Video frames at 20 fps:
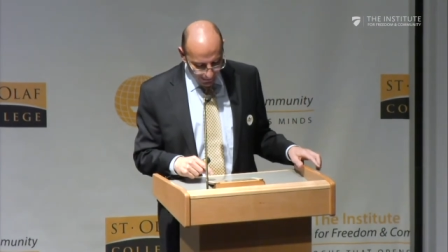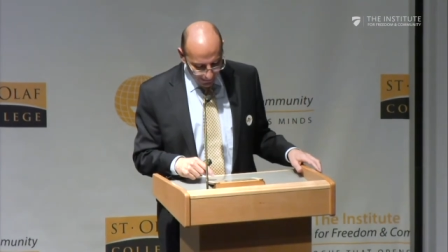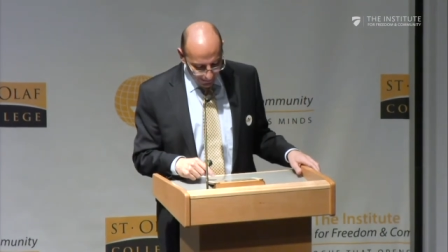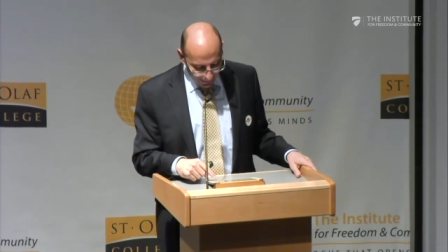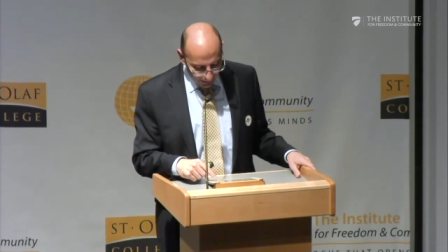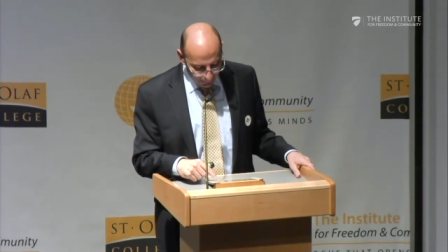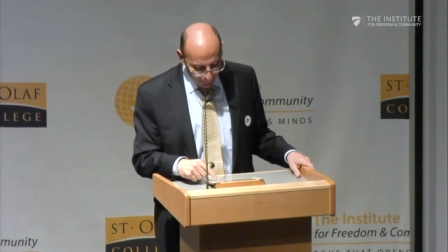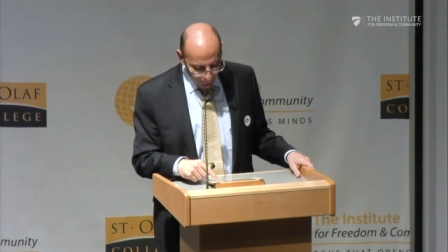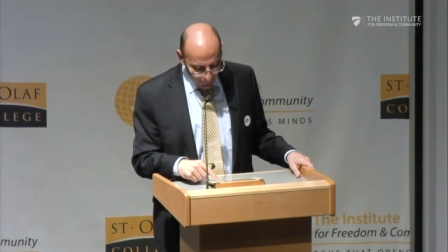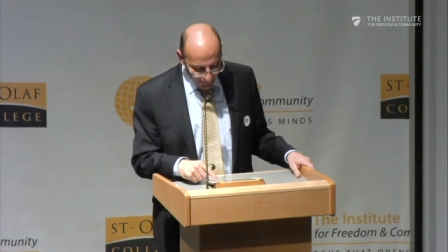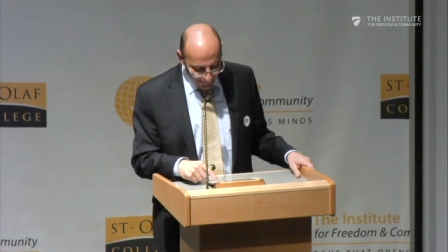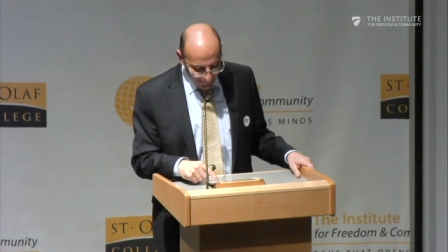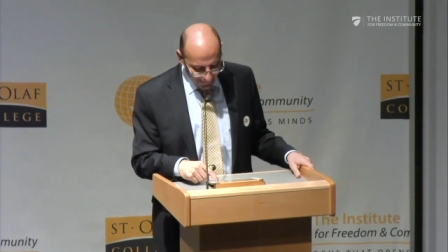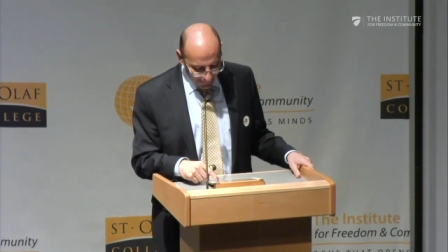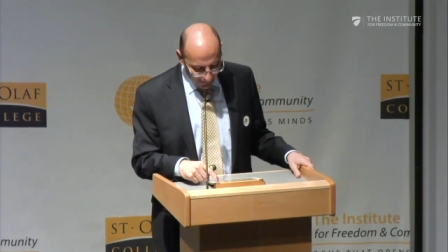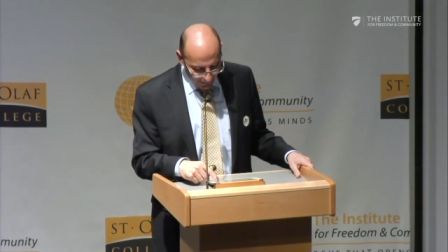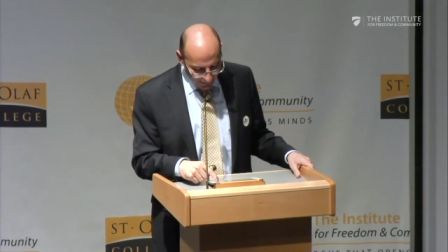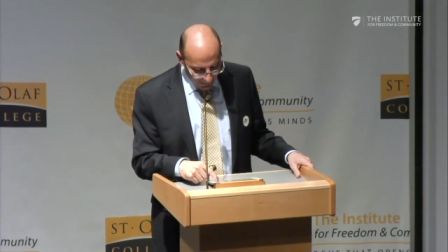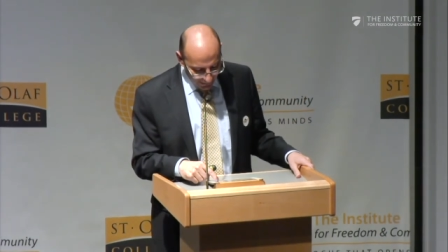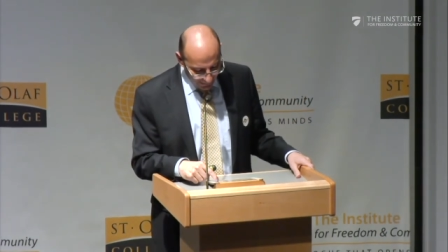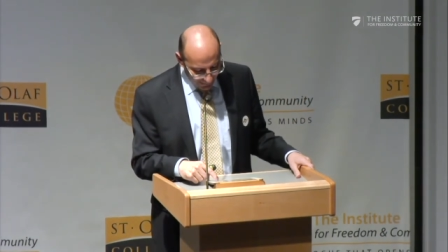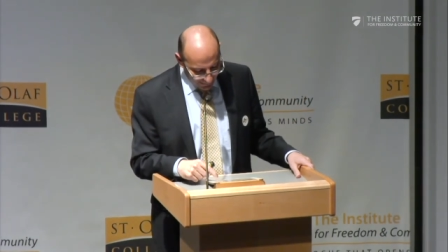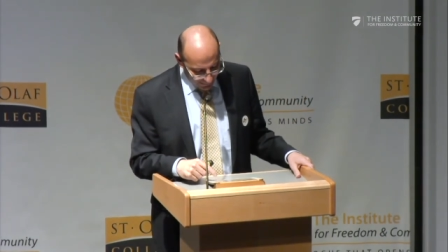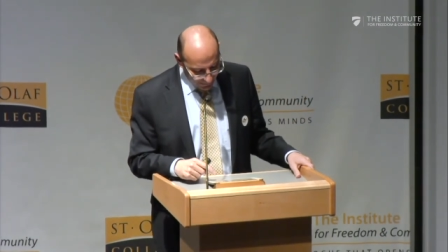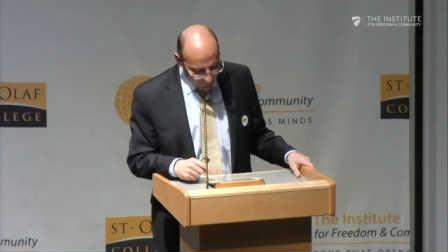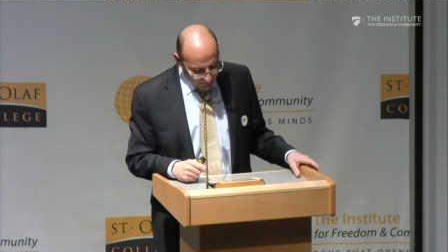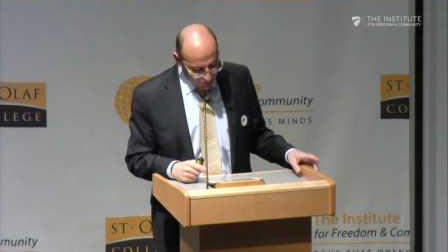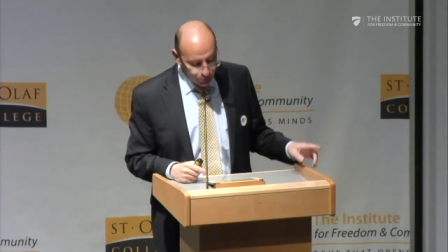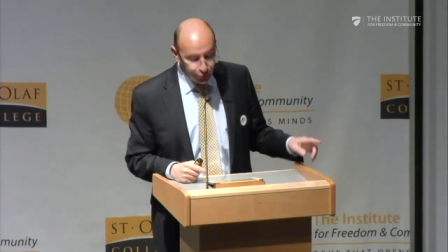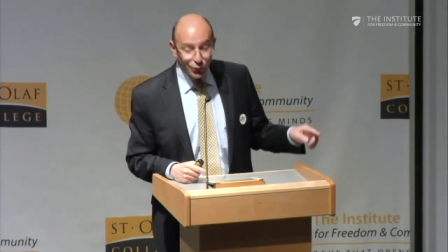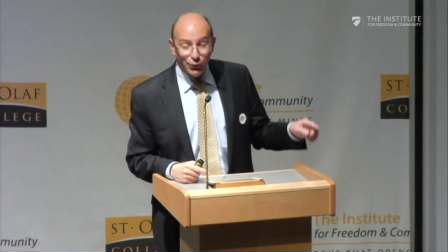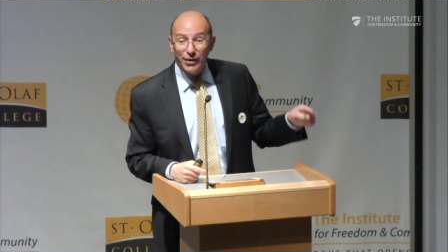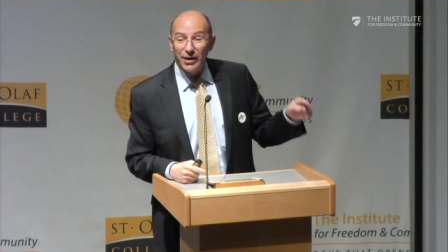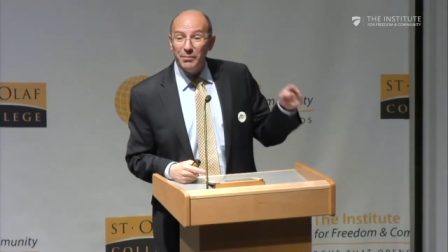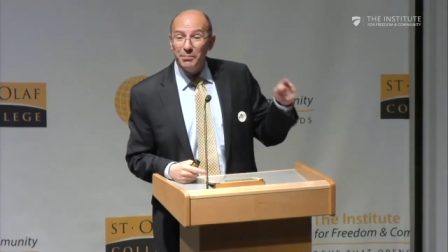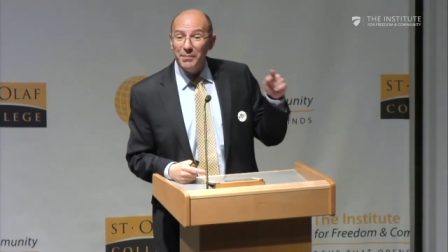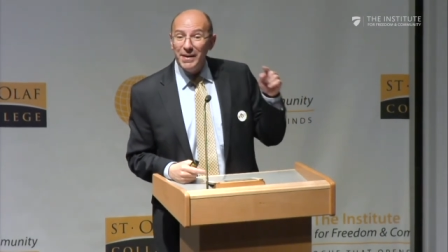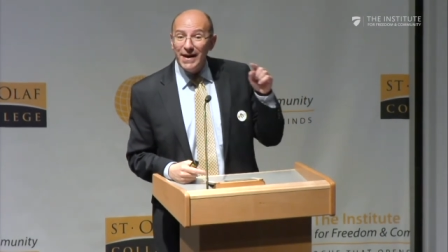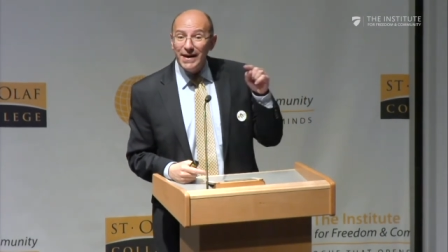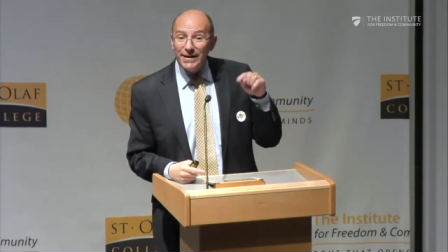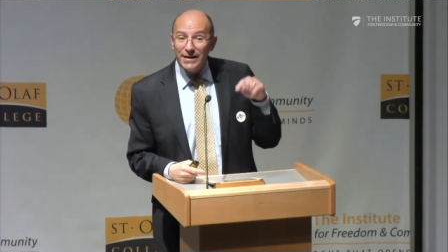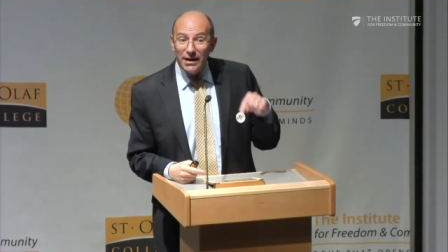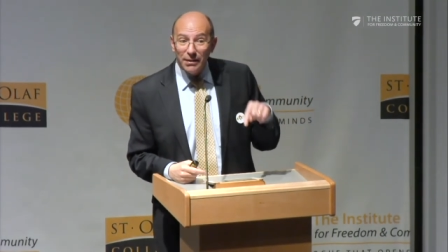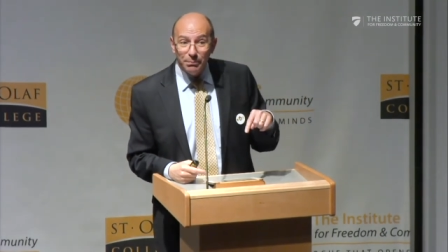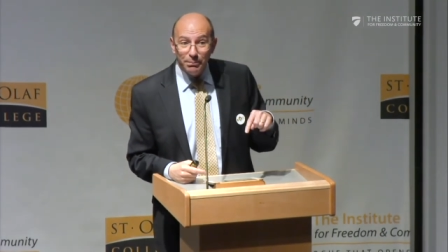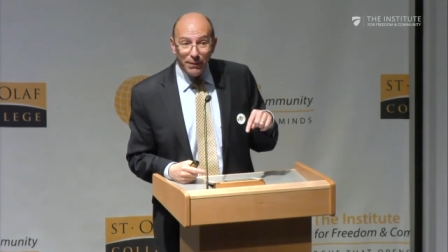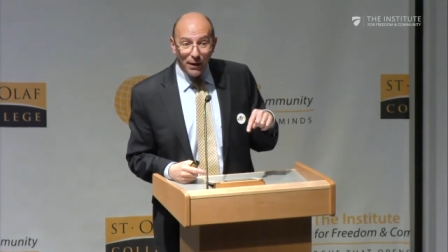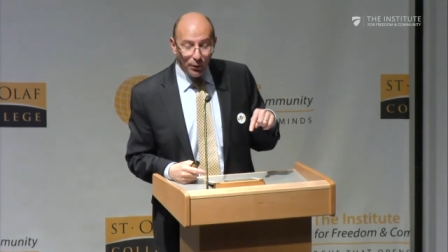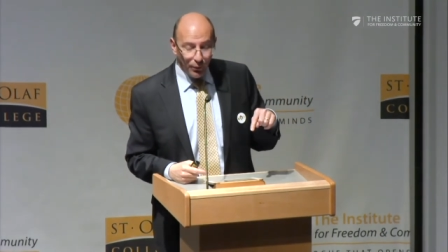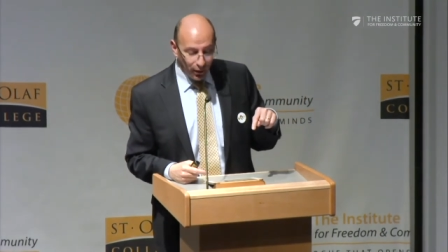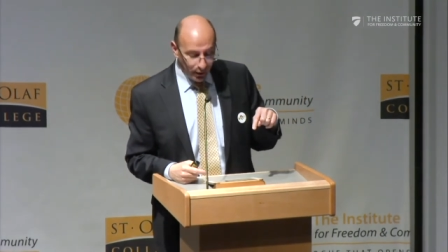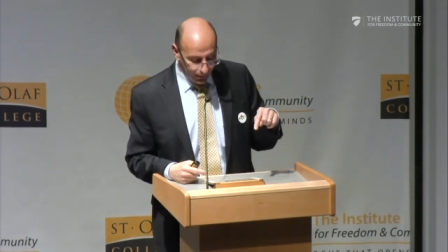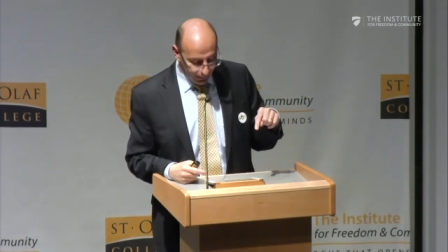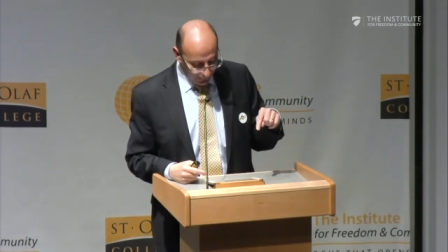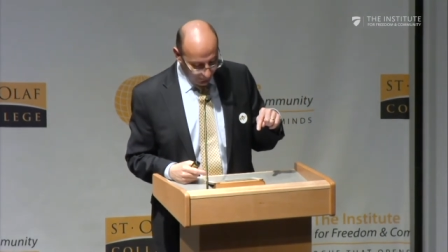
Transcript: Arab political leaders to remain in power